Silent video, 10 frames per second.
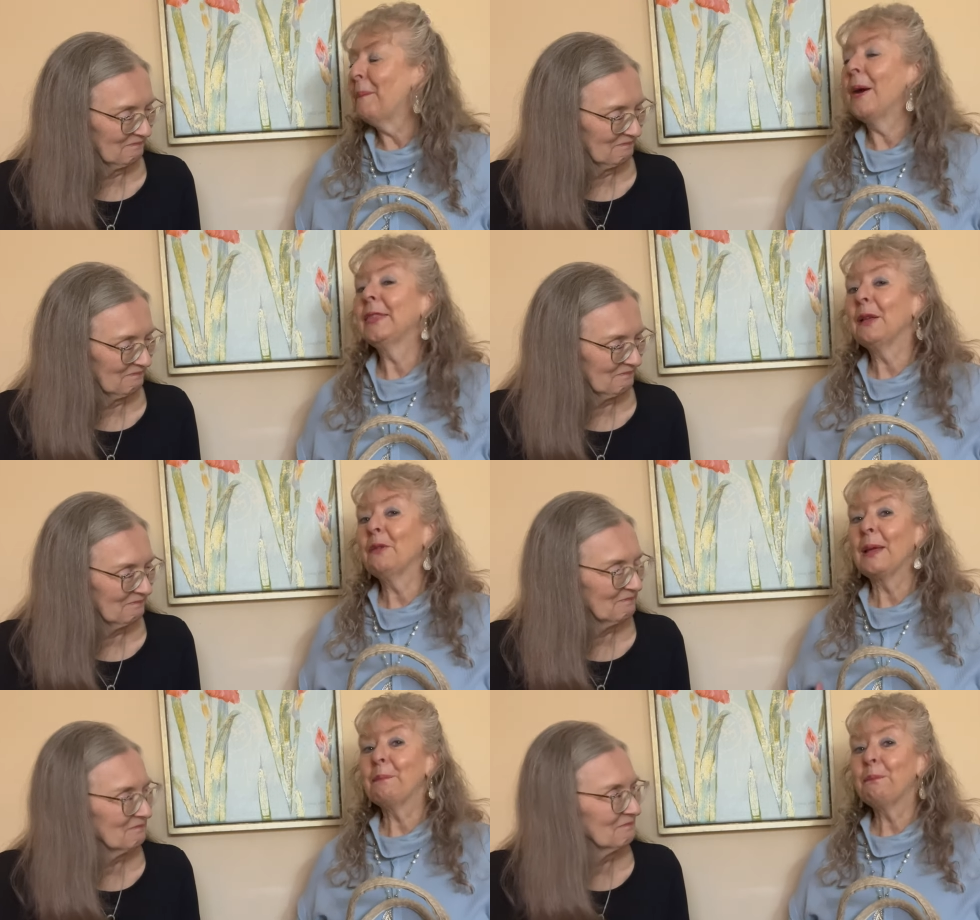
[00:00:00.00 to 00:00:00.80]
Speaker 1: but then when
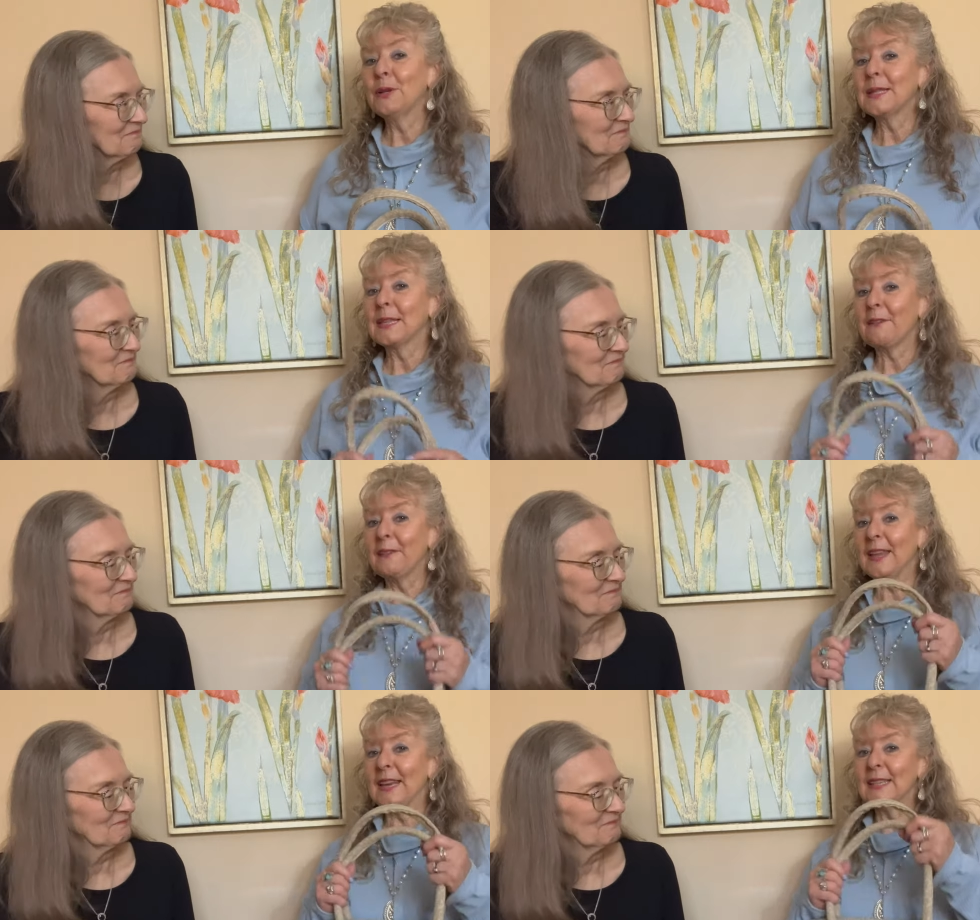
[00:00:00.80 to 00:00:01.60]
I put stuff
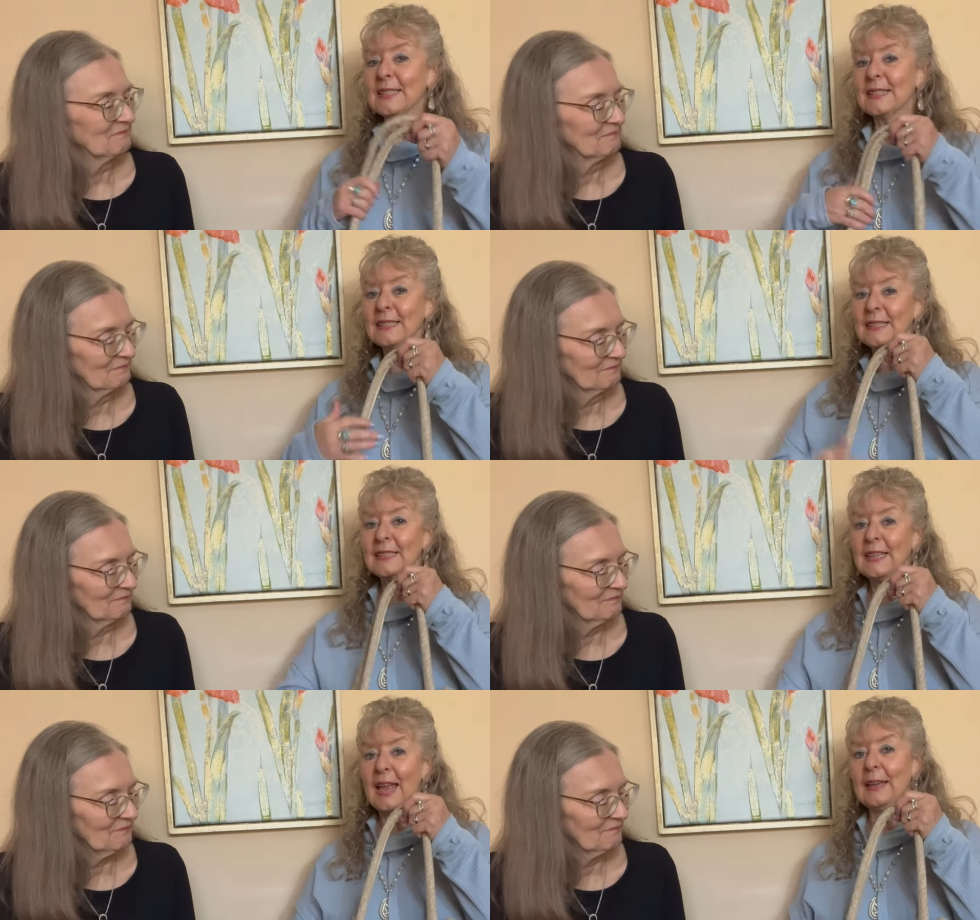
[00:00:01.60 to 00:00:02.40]
in it
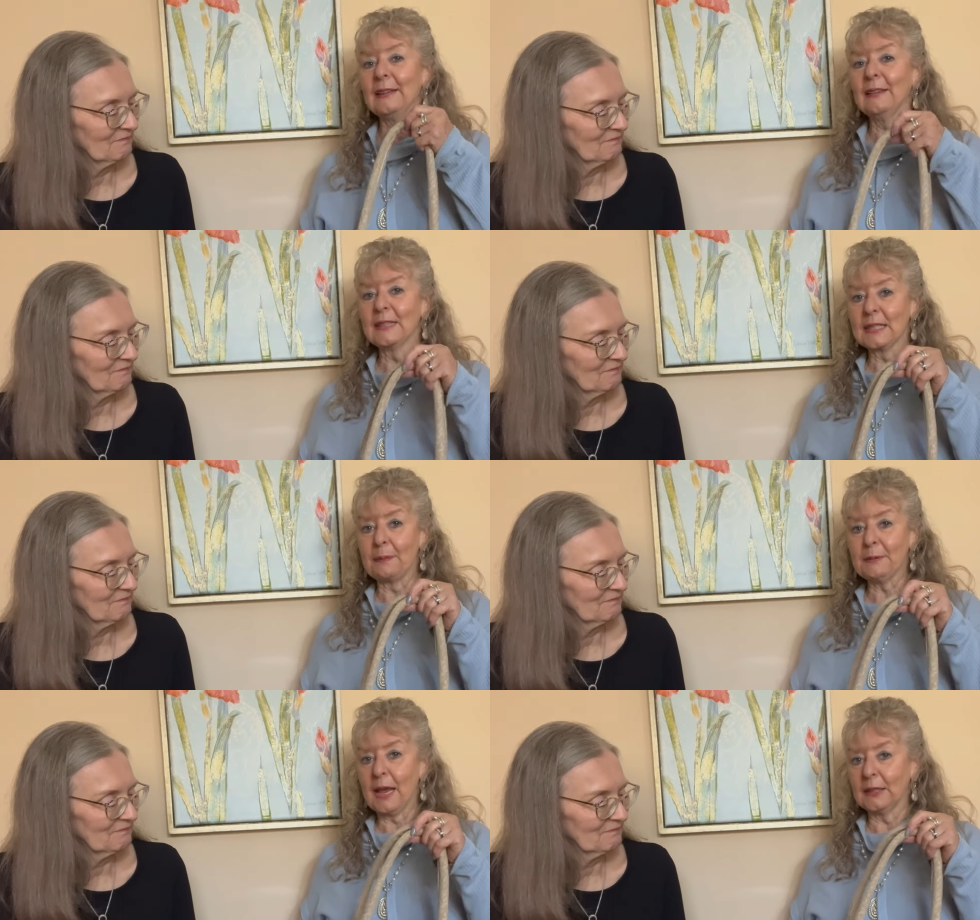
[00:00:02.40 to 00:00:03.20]
and
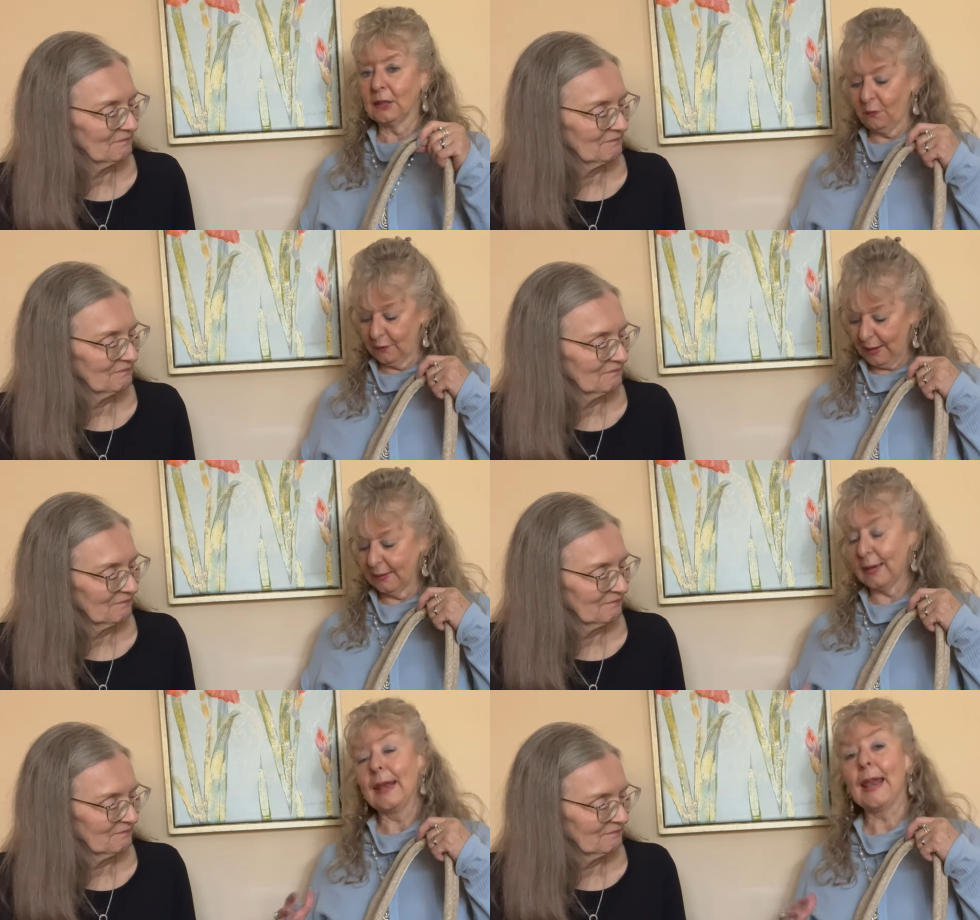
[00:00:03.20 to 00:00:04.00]
slept on it
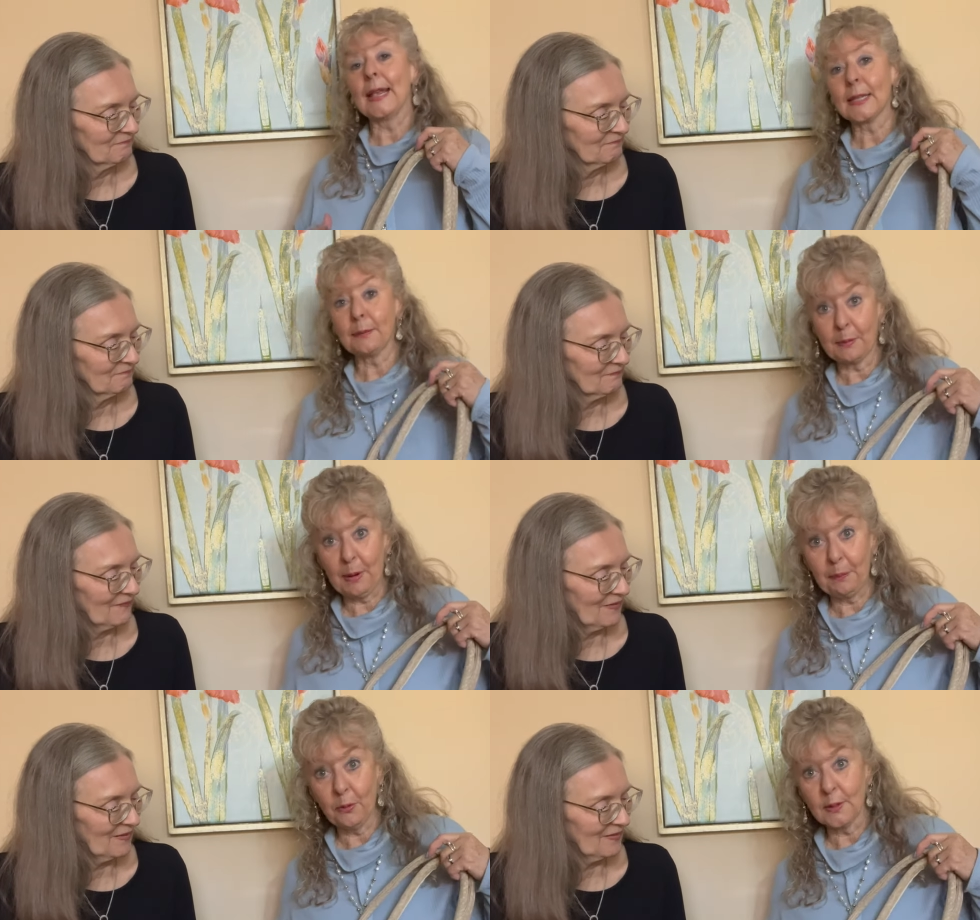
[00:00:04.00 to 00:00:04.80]
overnight, not slept on my
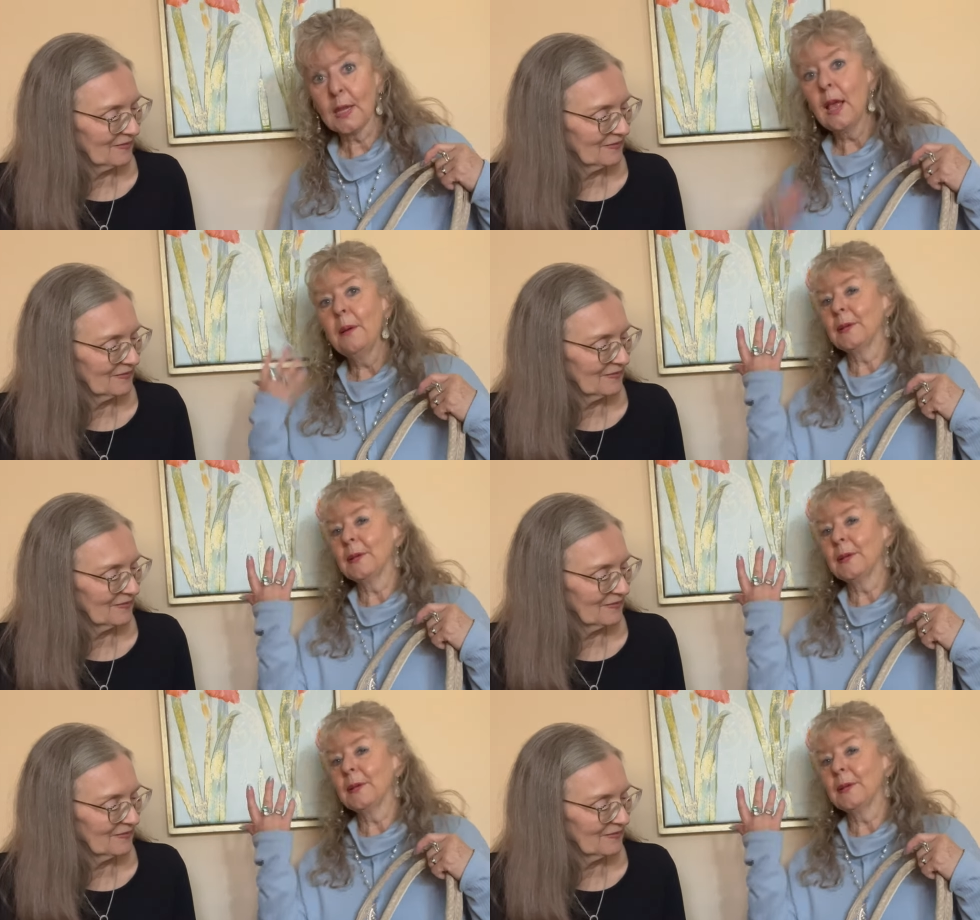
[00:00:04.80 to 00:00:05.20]
purse, but